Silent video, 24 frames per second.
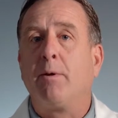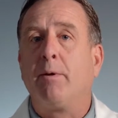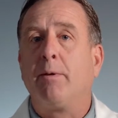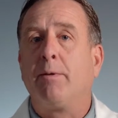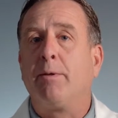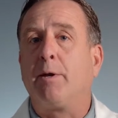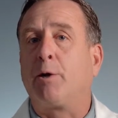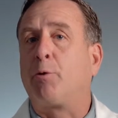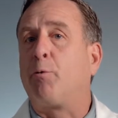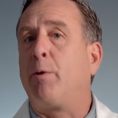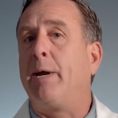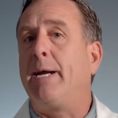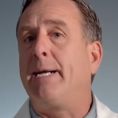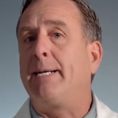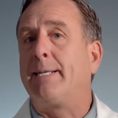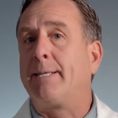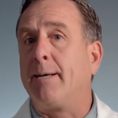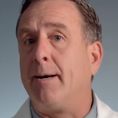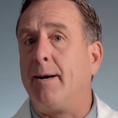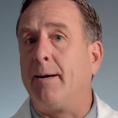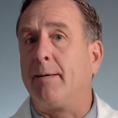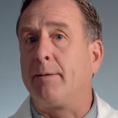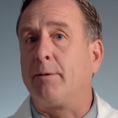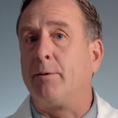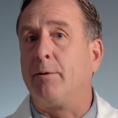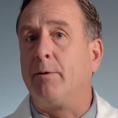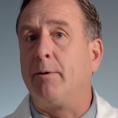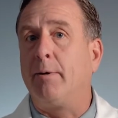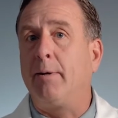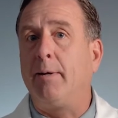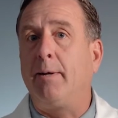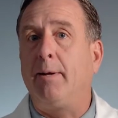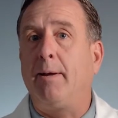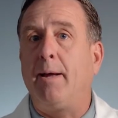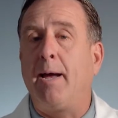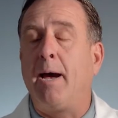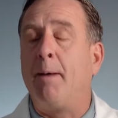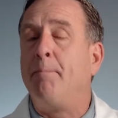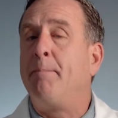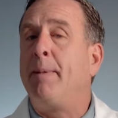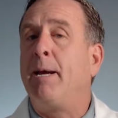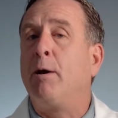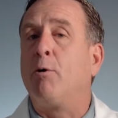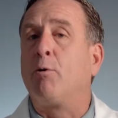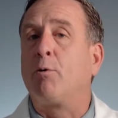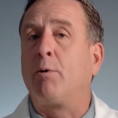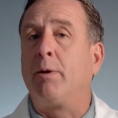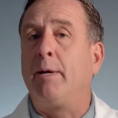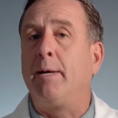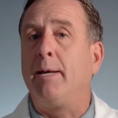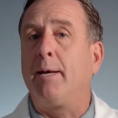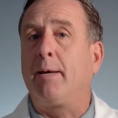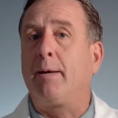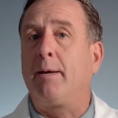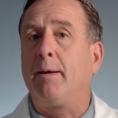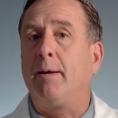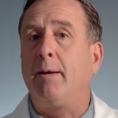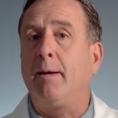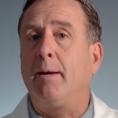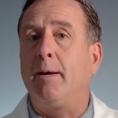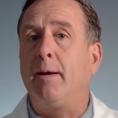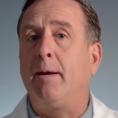great doctor at Mayo Clinic